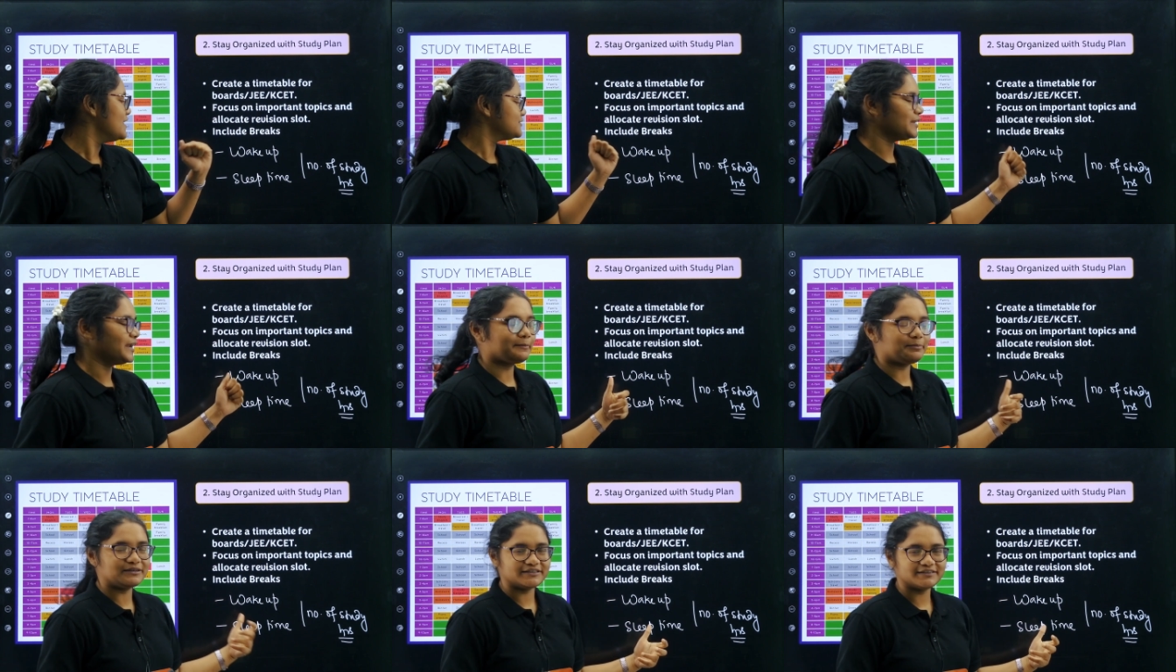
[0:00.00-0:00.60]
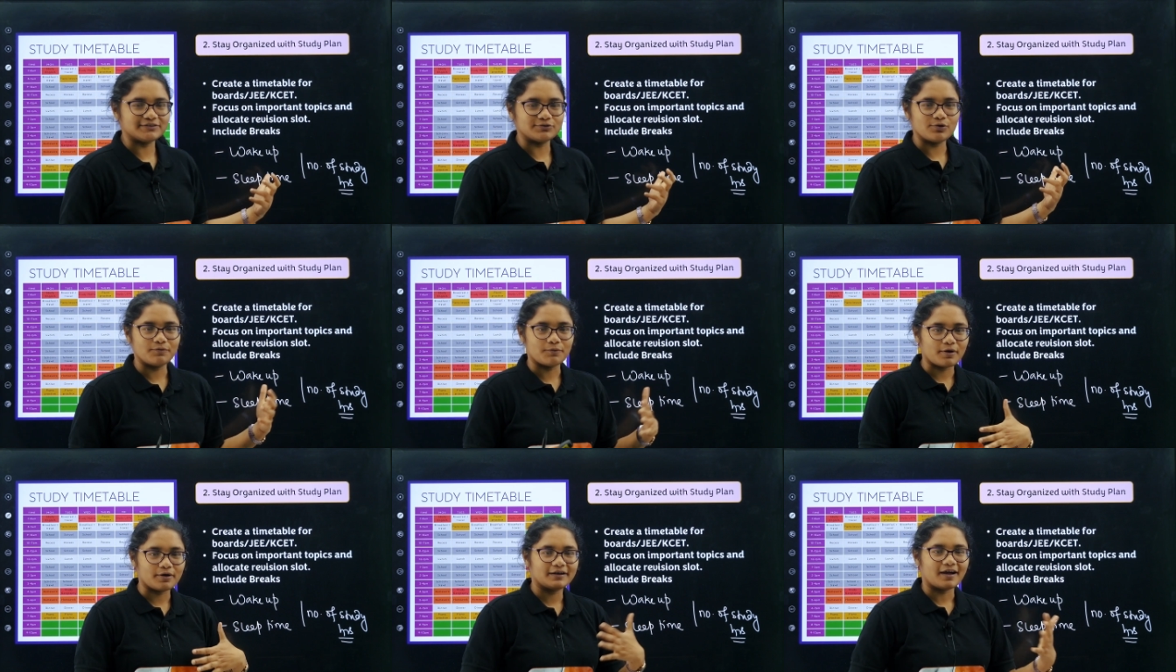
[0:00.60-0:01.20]
So let me just know
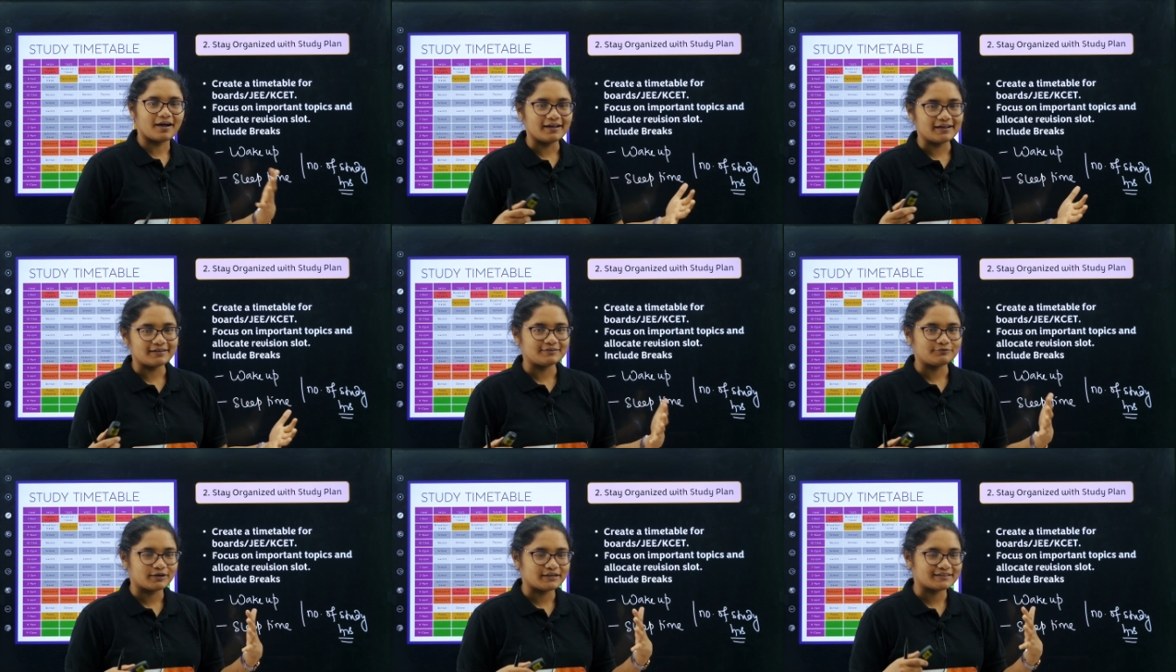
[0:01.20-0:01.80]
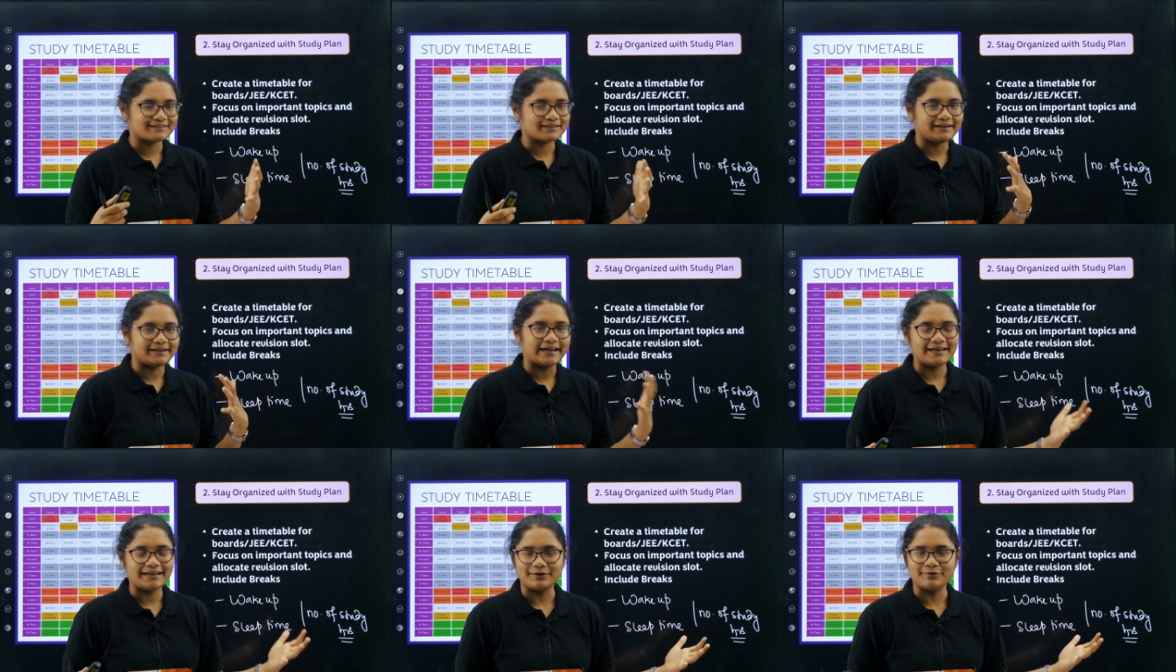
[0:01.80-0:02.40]
what is the
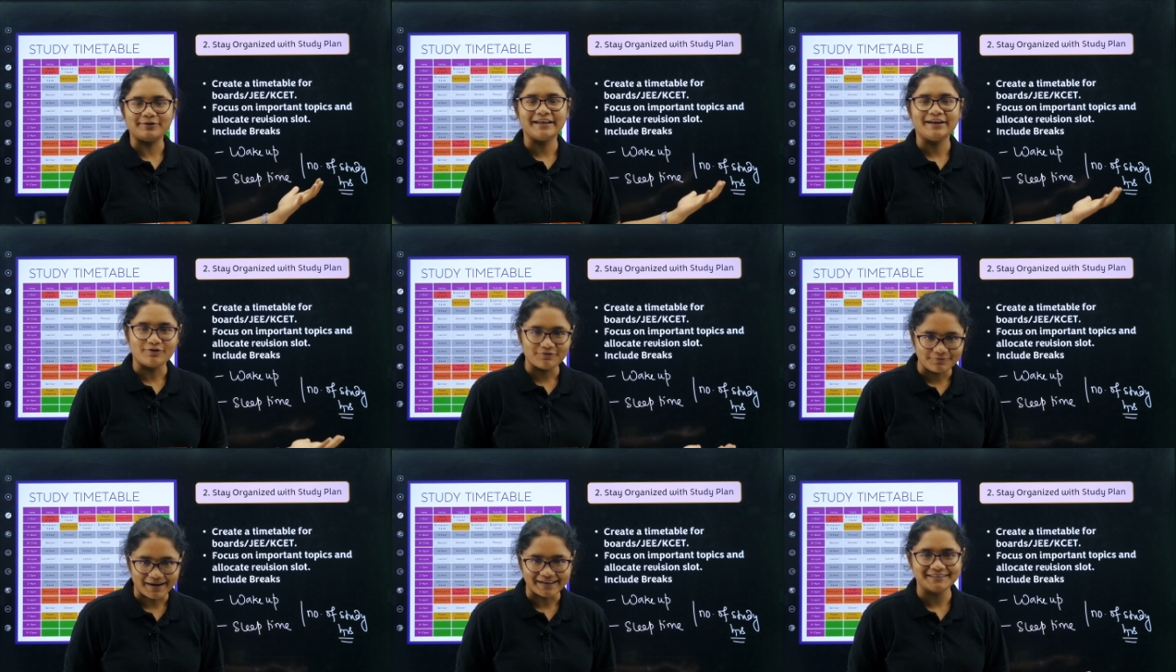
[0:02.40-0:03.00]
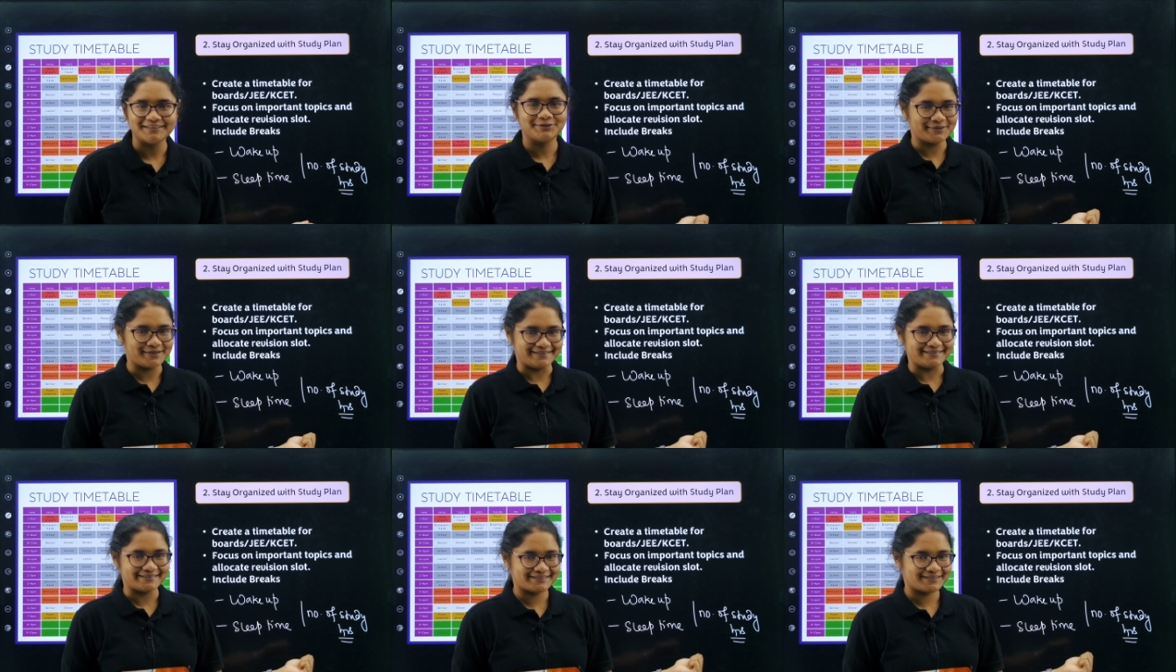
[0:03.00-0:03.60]
daily routine of my
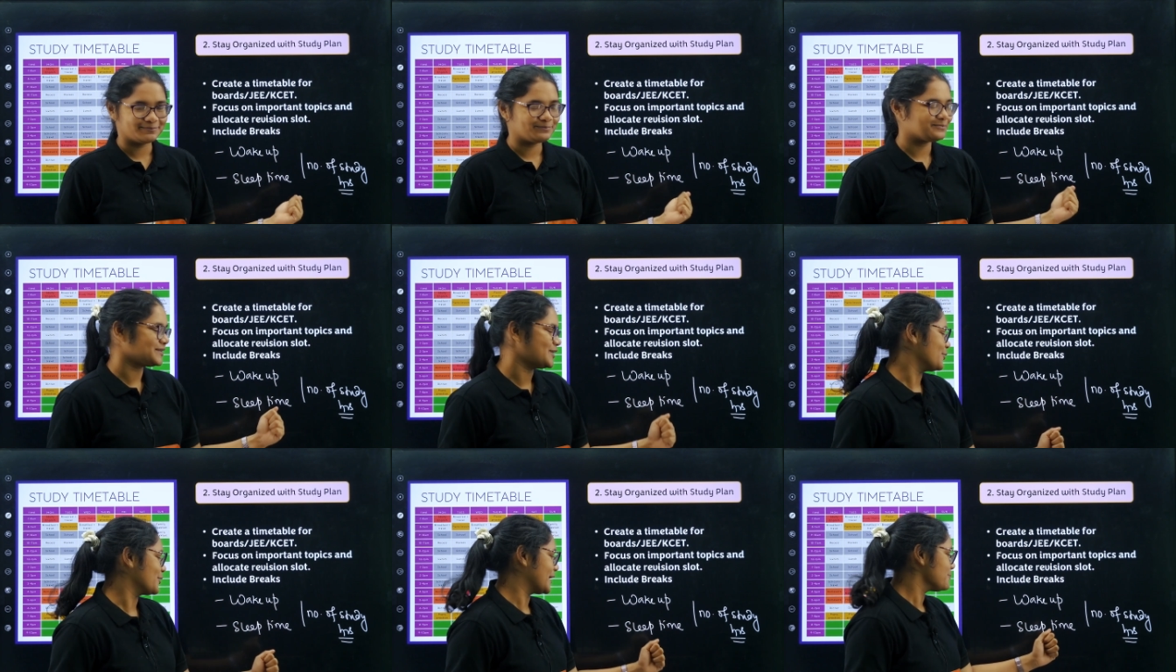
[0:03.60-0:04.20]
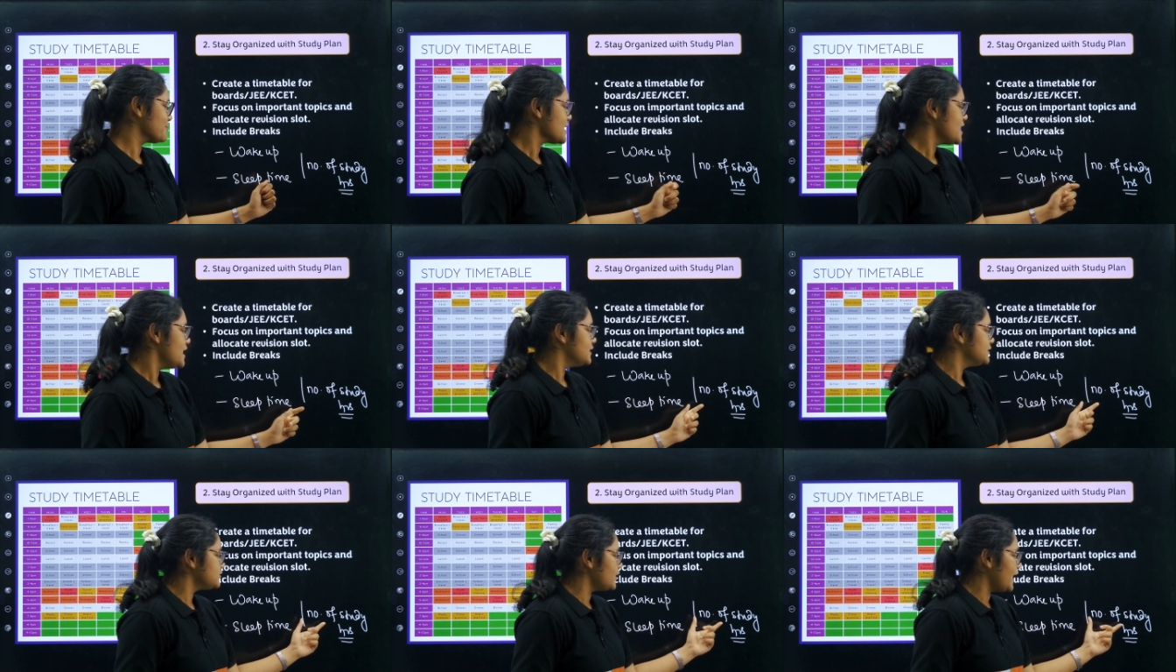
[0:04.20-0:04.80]
students, okay?
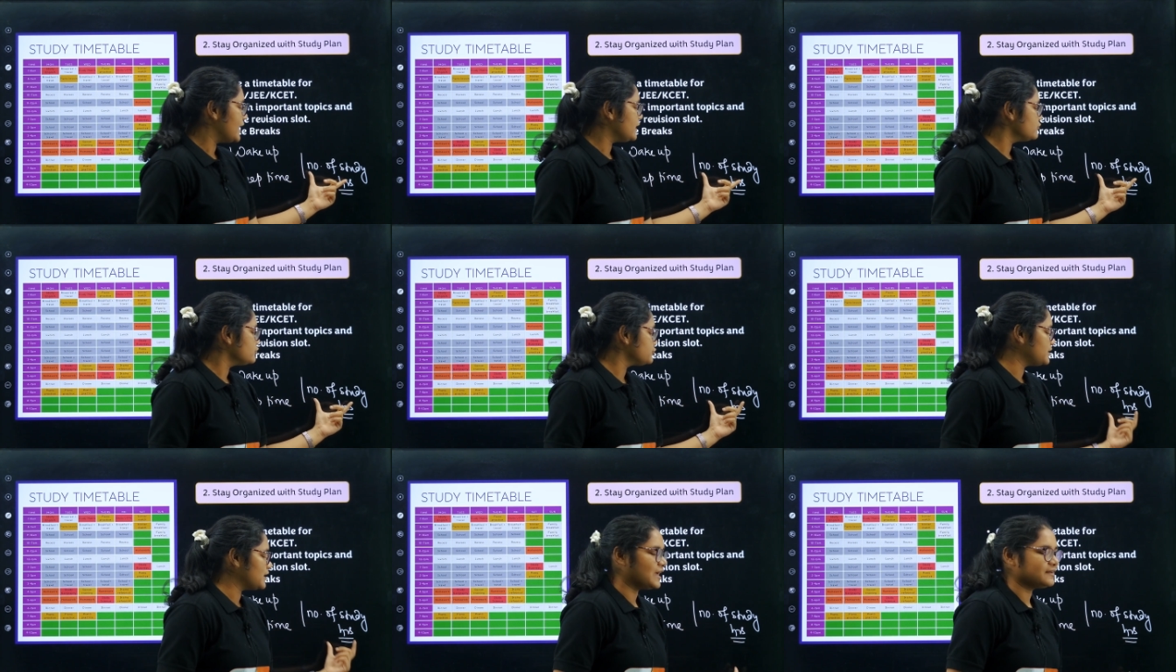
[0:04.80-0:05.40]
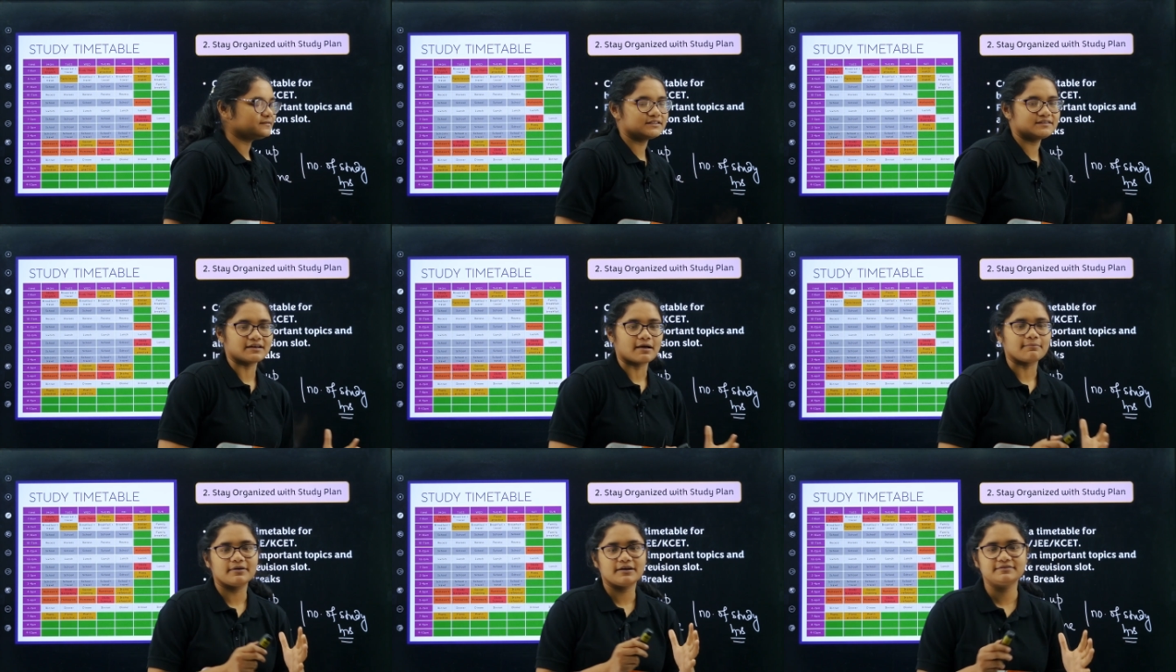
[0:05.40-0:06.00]
So, and you should have this
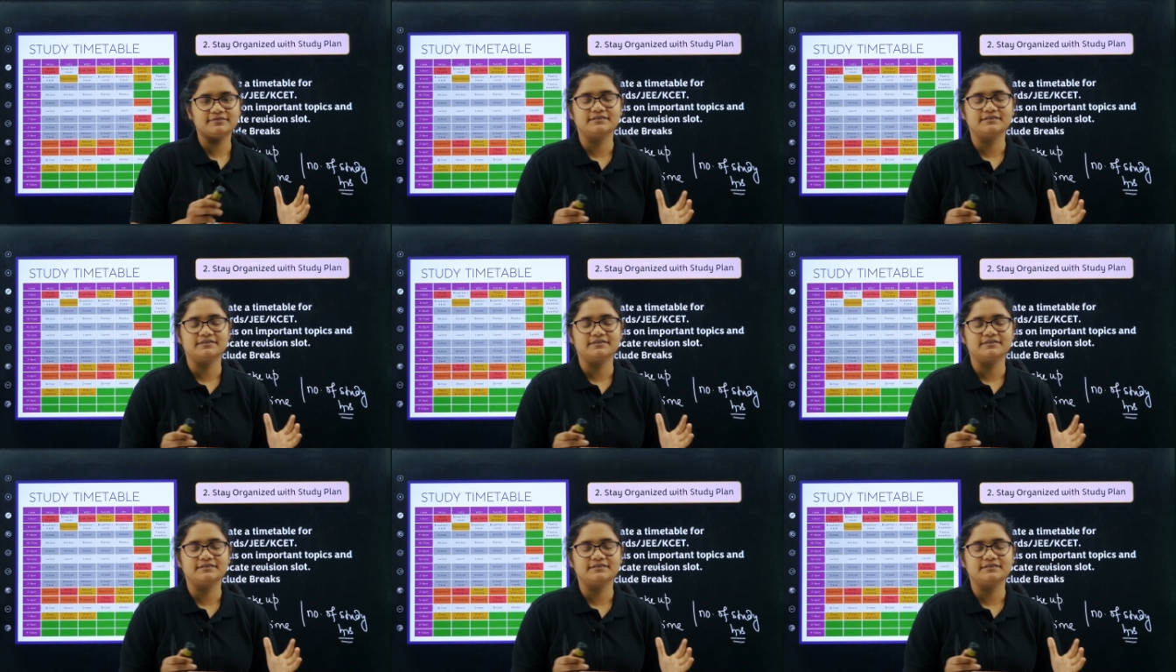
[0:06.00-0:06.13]
number of